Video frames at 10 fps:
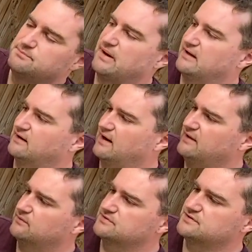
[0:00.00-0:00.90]
panel
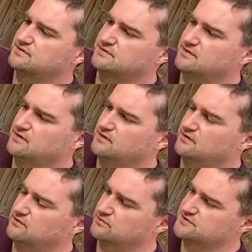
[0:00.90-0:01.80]
out,
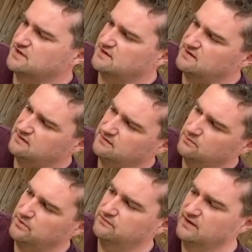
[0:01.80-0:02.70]
you'll see
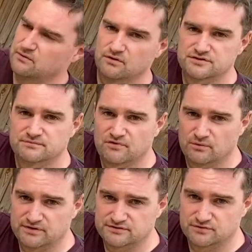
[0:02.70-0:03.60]
we have now got some
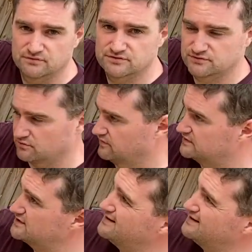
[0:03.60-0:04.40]
rolling stock storage.